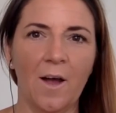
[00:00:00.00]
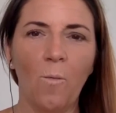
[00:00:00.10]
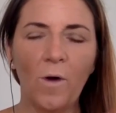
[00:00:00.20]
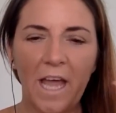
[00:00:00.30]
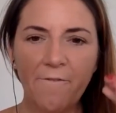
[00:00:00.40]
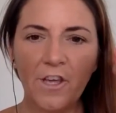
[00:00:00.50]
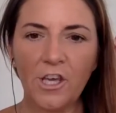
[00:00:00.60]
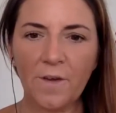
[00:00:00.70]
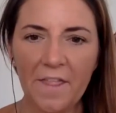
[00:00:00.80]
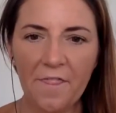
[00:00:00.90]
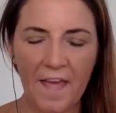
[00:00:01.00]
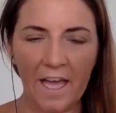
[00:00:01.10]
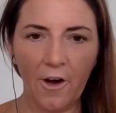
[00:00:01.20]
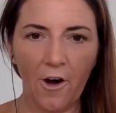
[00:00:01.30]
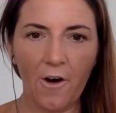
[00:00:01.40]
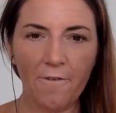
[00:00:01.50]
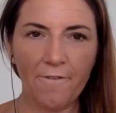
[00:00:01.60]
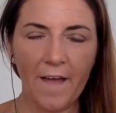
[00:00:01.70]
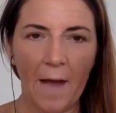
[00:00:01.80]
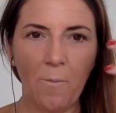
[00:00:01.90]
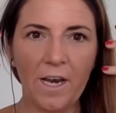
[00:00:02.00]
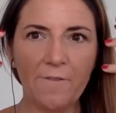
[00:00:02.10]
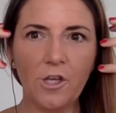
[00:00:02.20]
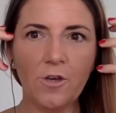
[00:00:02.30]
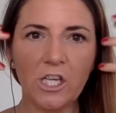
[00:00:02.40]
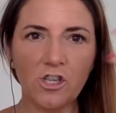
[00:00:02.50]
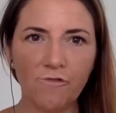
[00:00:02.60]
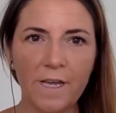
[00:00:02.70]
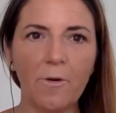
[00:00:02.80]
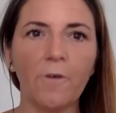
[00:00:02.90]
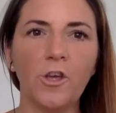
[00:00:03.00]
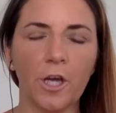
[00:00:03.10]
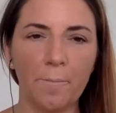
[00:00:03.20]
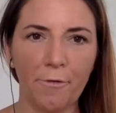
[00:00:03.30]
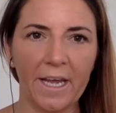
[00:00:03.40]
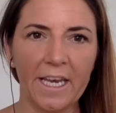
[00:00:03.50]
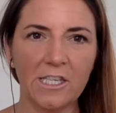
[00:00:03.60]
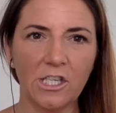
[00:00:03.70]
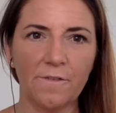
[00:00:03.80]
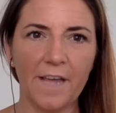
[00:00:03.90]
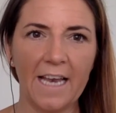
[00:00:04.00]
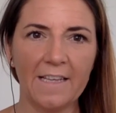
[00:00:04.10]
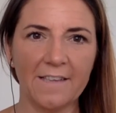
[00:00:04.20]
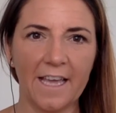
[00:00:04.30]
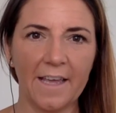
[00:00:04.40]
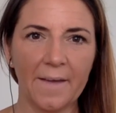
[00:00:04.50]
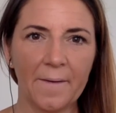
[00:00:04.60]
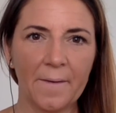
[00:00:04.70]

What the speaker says: Whatever you can think of and whatever you can dream of, you can bring it into reality.